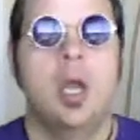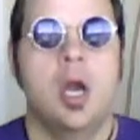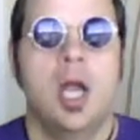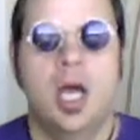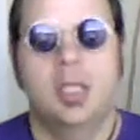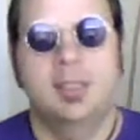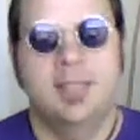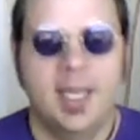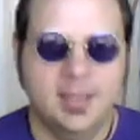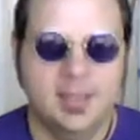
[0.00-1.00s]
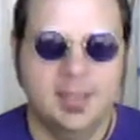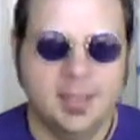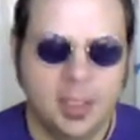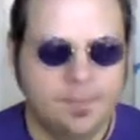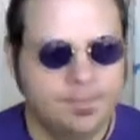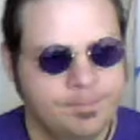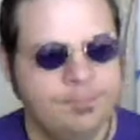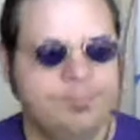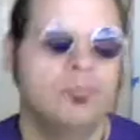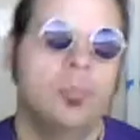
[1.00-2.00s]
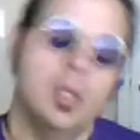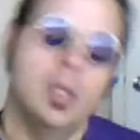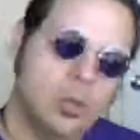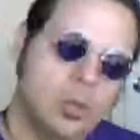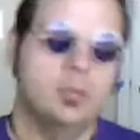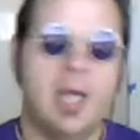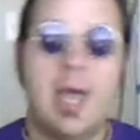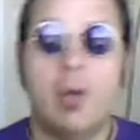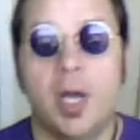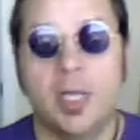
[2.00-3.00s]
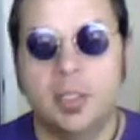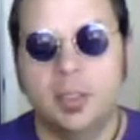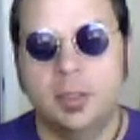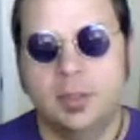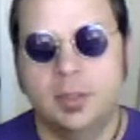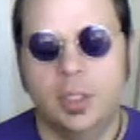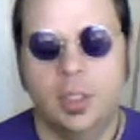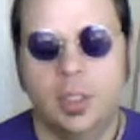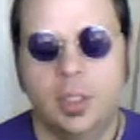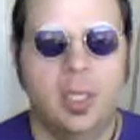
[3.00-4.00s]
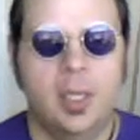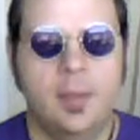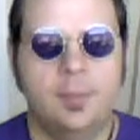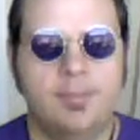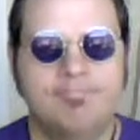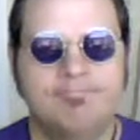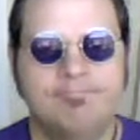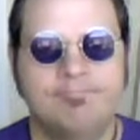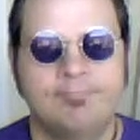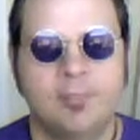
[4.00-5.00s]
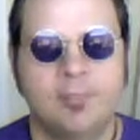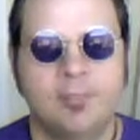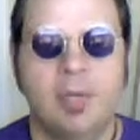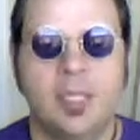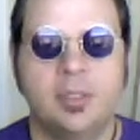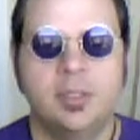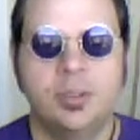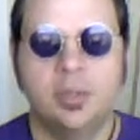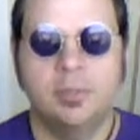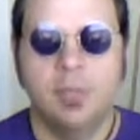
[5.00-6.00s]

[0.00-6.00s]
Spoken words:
contests, or at least what I watched. So, let's get right into it.